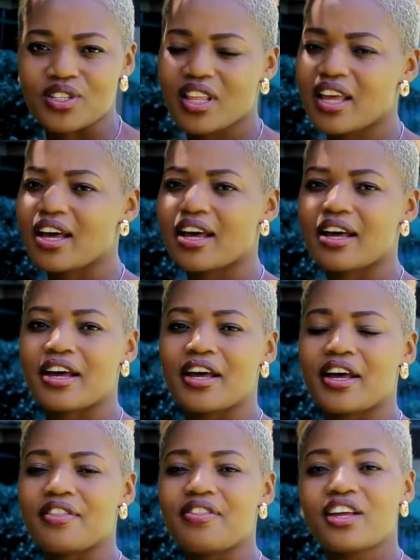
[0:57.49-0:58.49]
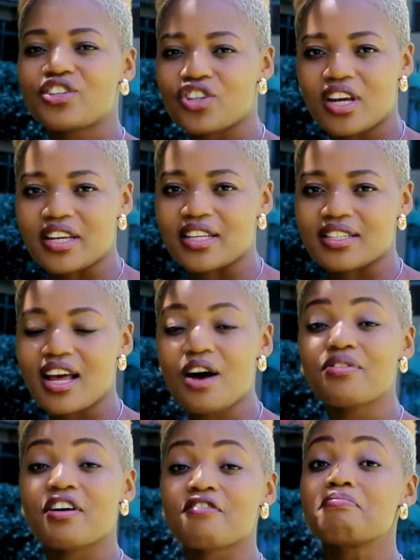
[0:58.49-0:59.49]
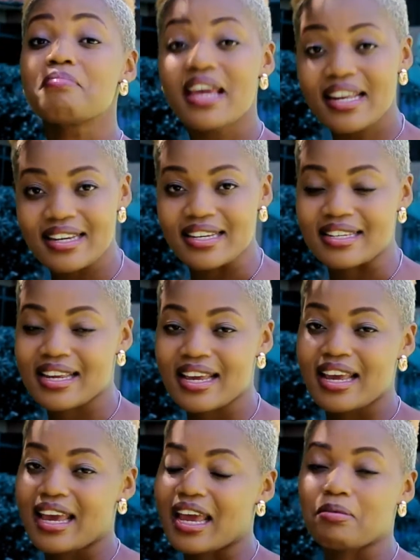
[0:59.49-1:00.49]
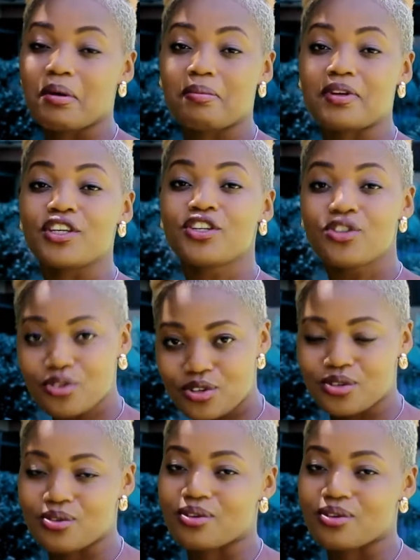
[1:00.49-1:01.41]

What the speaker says: their journeys, how they've made it, and probably you too